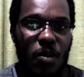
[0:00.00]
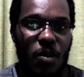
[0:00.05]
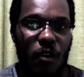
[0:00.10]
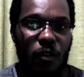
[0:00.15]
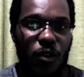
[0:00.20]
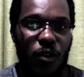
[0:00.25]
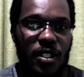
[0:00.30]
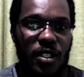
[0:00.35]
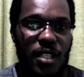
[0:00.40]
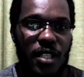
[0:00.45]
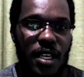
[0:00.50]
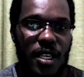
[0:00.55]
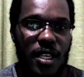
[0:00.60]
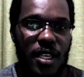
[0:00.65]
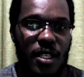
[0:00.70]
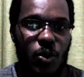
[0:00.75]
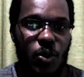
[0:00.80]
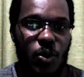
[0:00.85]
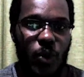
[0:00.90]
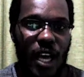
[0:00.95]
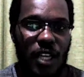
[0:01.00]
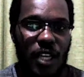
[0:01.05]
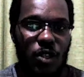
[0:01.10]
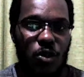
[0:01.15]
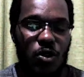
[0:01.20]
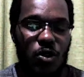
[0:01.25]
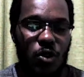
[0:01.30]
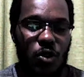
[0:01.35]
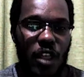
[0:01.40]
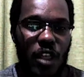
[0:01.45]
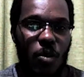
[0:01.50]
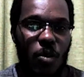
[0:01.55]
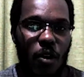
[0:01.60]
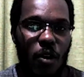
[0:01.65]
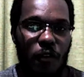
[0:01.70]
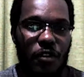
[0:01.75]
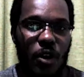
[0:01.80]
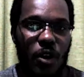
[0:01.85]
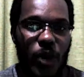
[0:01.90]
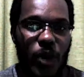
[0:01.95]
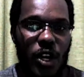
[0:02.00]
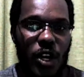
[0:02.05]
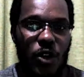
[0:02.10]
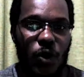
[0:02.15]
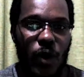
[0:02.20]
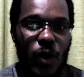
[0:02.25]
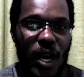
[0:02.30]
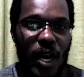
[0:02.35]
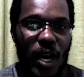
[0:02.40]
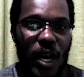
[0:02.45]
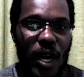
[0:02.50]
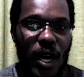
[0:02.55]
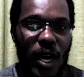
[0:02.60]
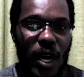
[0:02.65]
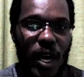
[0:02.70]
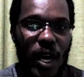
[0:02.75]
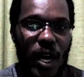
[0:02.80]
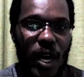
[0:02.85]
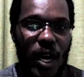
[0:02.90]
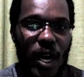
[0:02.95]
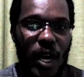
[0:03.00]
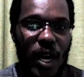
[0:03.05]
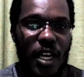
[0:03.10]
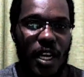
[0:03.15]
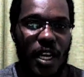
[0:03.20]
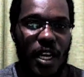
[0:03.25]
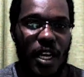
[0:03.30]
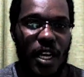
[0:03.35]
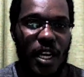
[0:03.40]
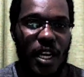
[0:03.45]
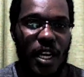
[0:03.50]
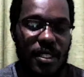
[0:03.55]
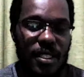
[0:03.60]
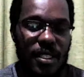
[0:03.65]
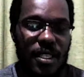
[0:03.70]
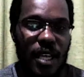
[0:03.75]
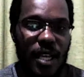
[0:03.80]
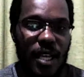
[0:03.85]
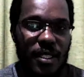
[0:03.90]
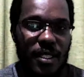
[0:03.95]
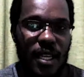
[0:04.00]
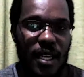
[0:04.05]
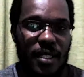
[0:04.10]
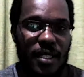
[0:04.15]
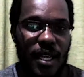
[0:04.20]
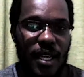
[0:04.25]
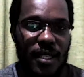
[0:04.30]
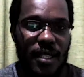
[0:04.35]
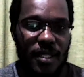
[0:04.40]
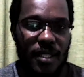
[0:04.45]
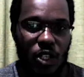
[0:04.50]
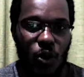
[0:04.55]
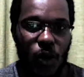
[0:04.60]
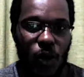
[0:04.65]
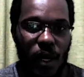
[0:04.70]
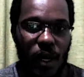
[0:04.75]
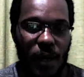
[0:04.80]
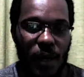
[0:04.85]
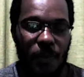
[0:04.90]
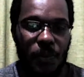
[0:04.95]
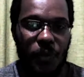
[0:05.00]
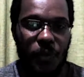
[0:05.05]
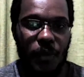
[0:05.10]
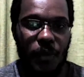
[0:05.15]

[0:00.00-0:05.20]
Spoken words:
some of those things we had to throw them off the window and adopt the day as it were.